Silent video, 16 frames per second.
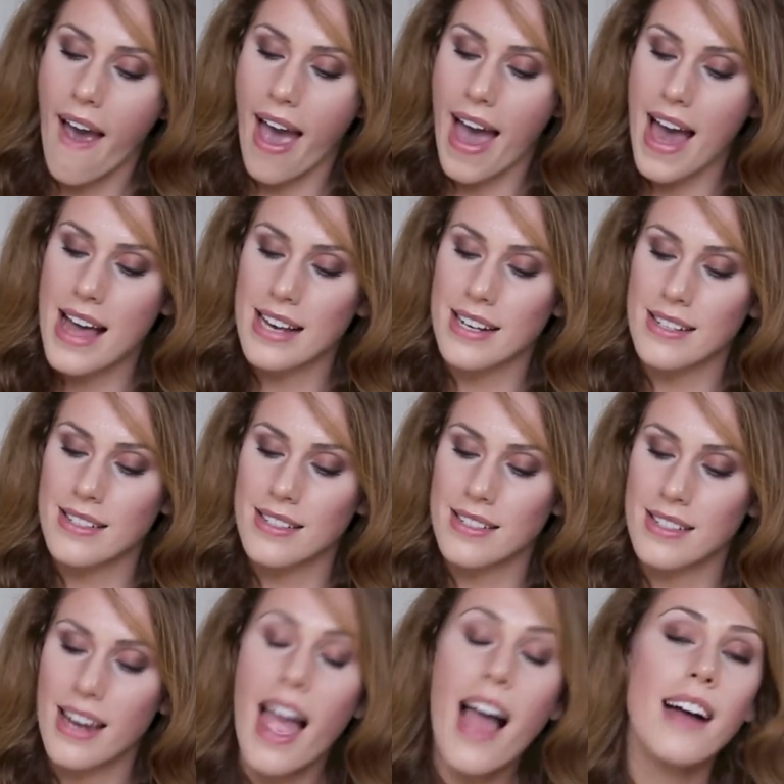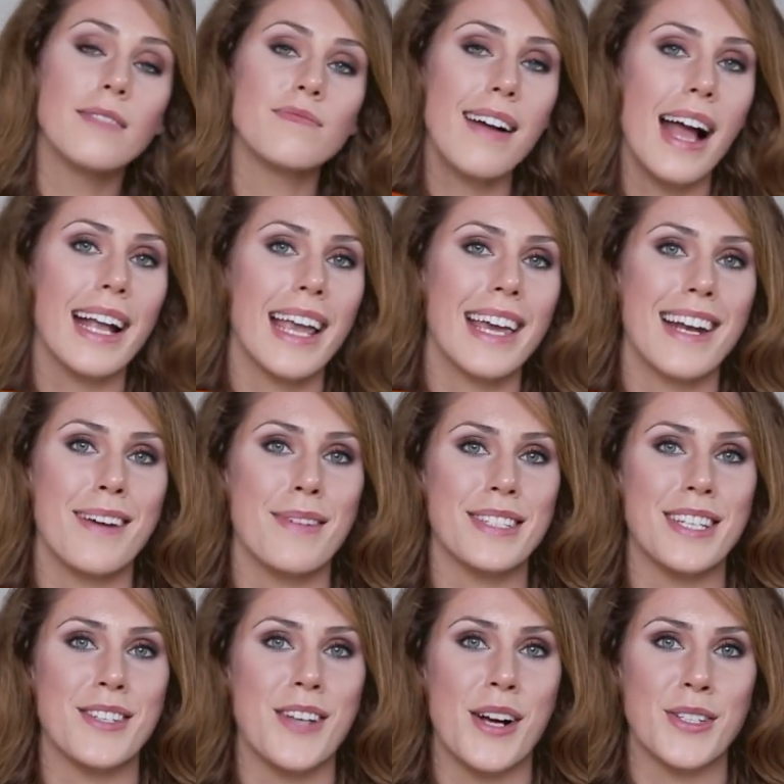And yeah, I cannot
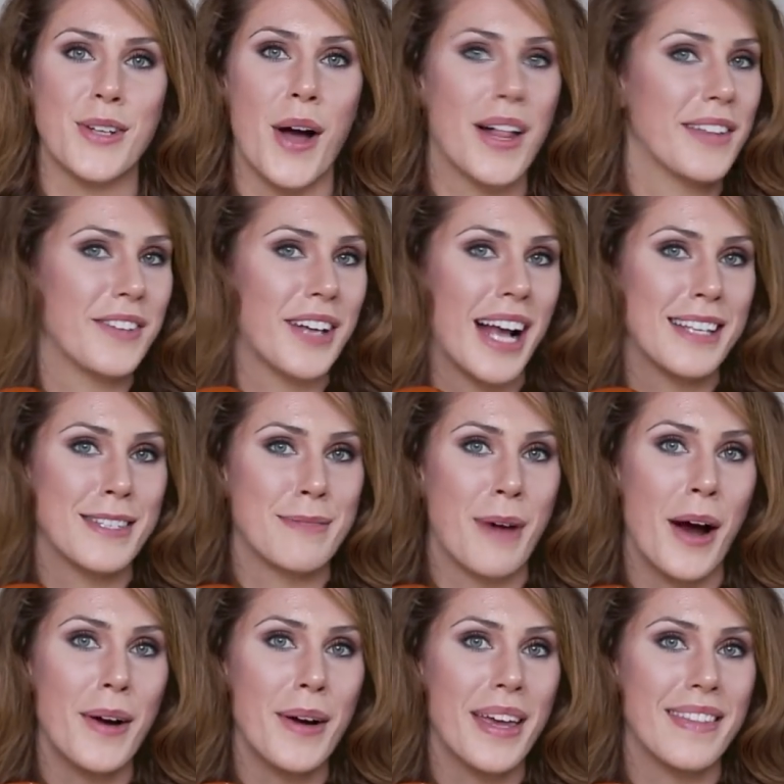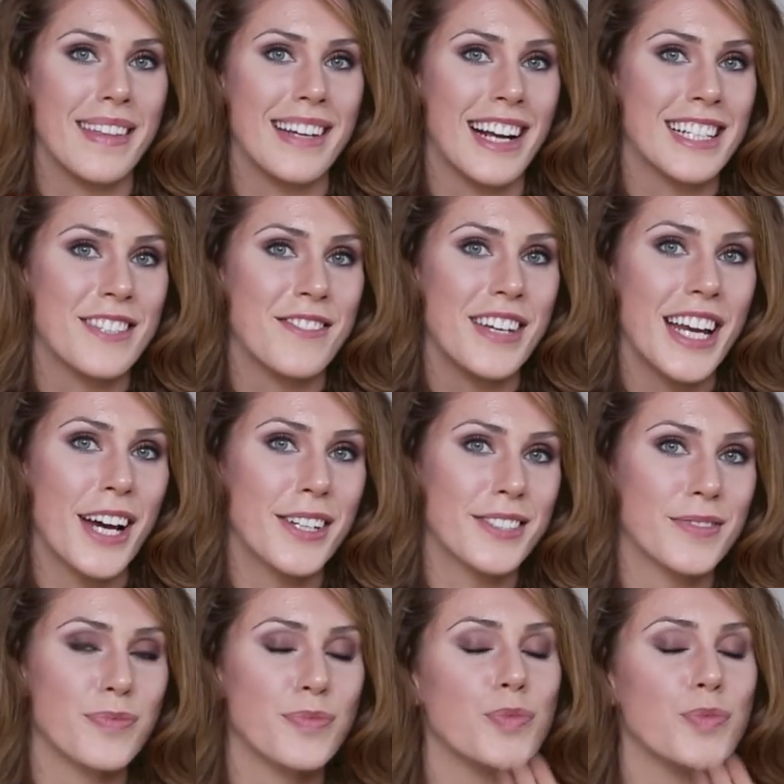wait to talk to all of you guys tomorrow in the next video.